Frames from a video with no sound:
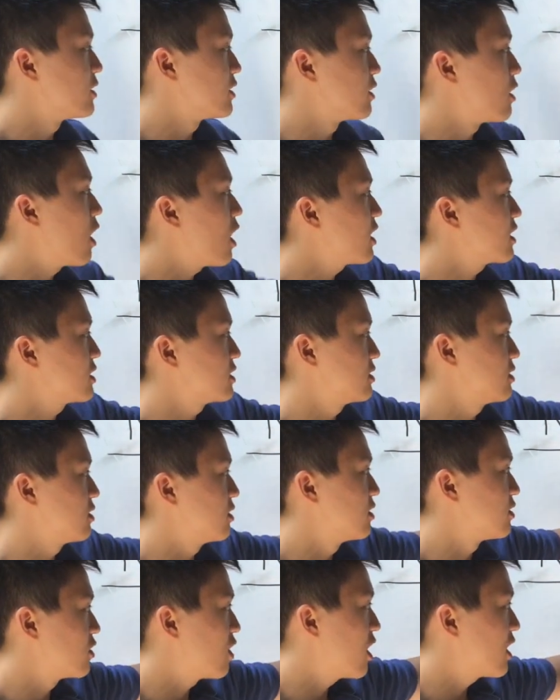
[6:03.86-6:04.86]
Not
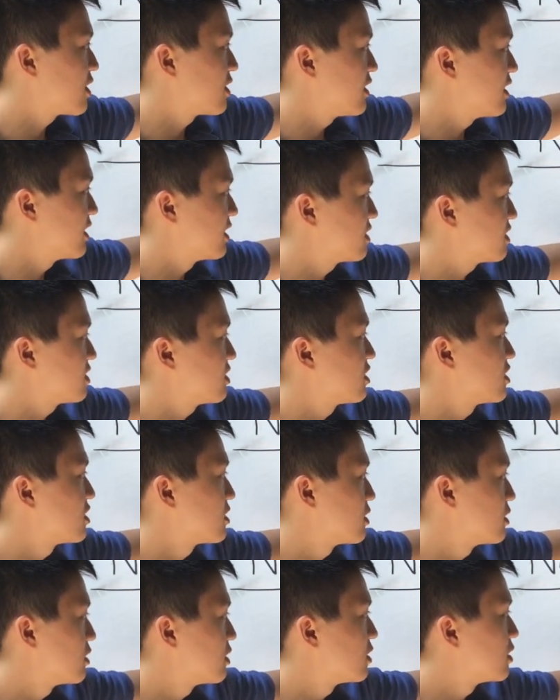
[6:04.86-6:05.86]

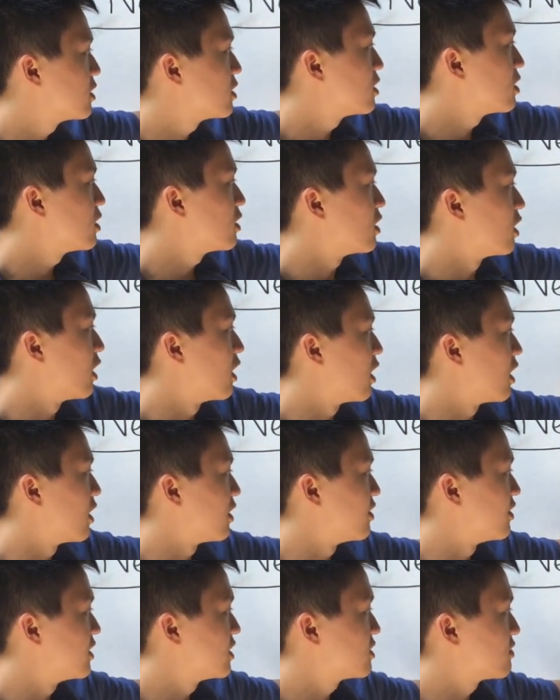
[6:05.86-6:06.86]
this
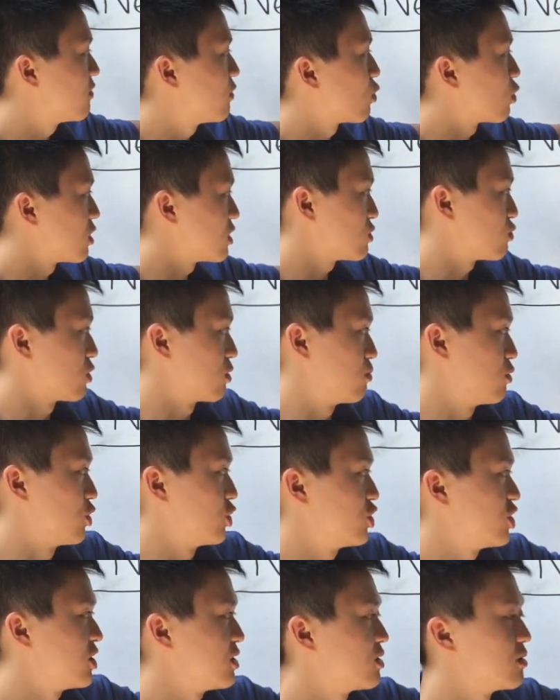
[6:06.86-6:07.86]
force we're
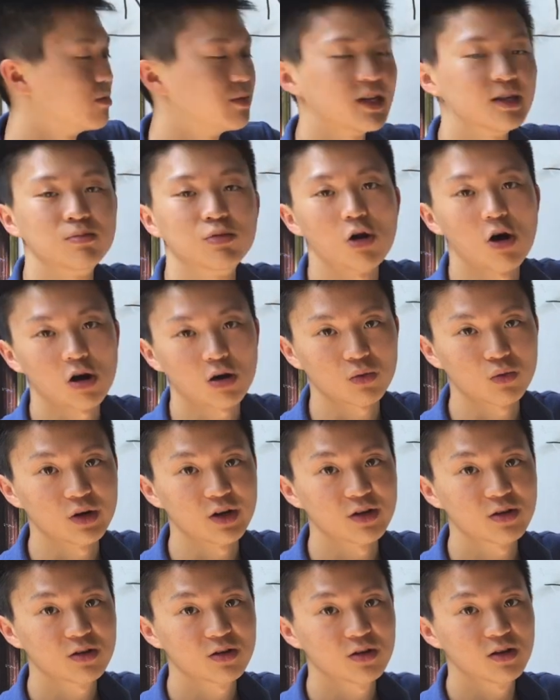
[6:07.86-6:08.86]
pushing the big block
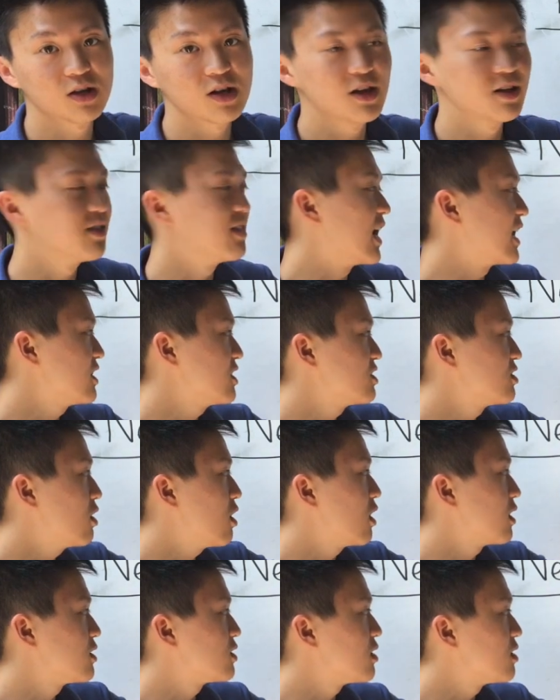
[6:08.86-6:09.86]
with. That does
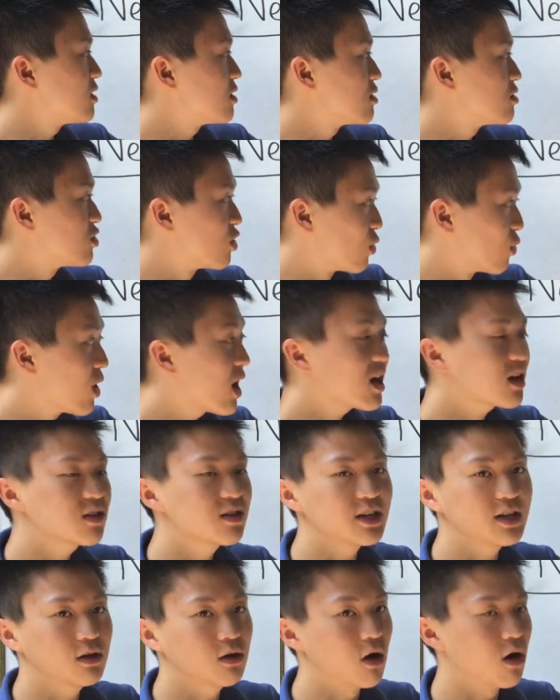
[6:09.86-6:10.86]
not
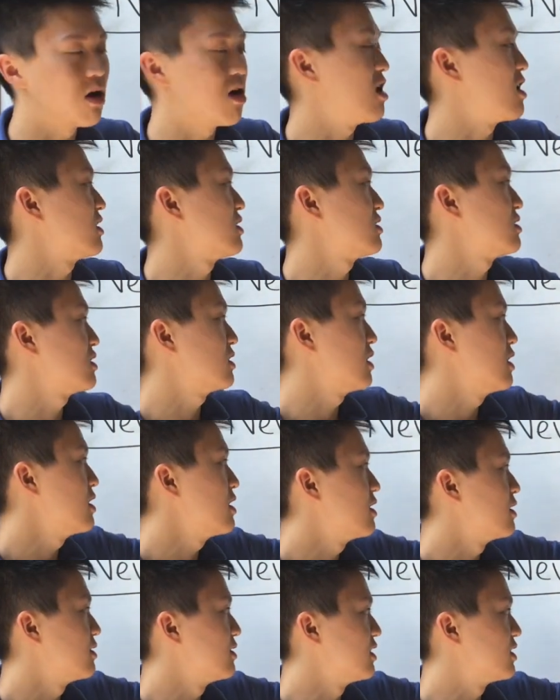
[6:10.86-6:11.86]
directly cause
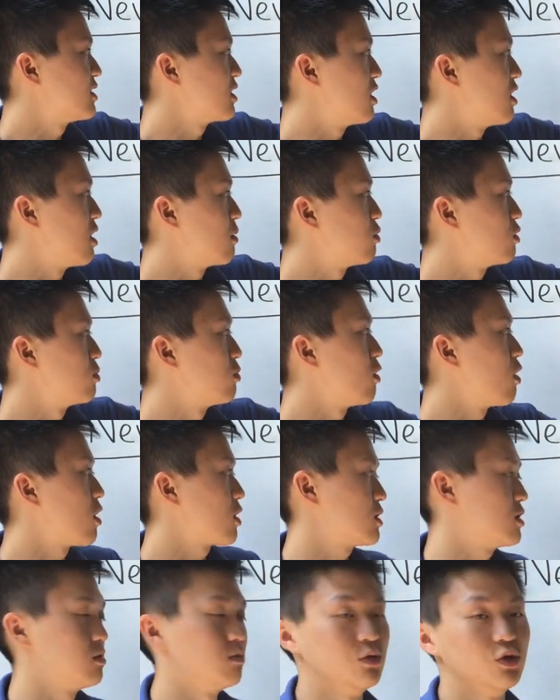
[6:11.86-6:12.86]
this upper
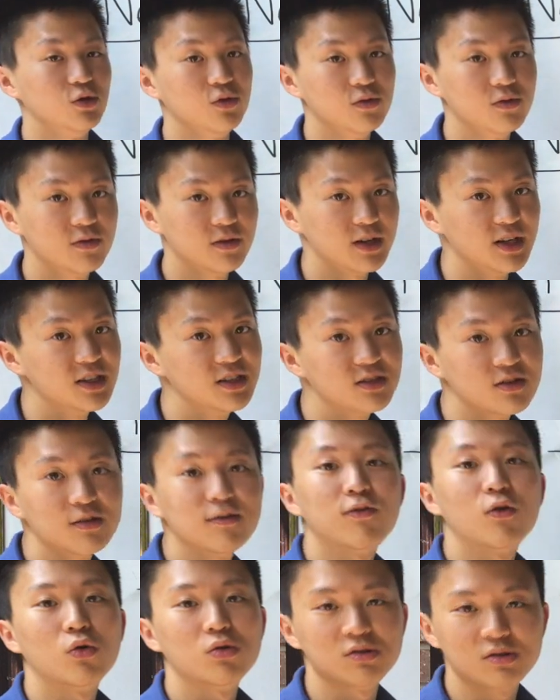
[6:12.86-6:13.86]
block to move. It's the
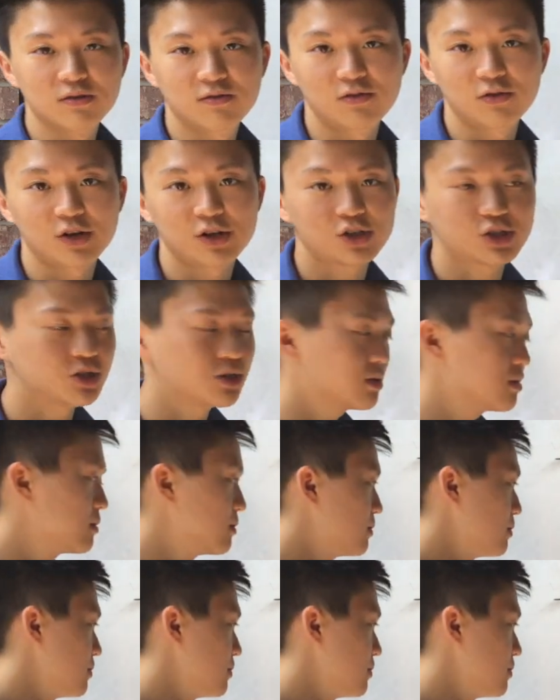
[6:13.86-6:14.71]
force of friction.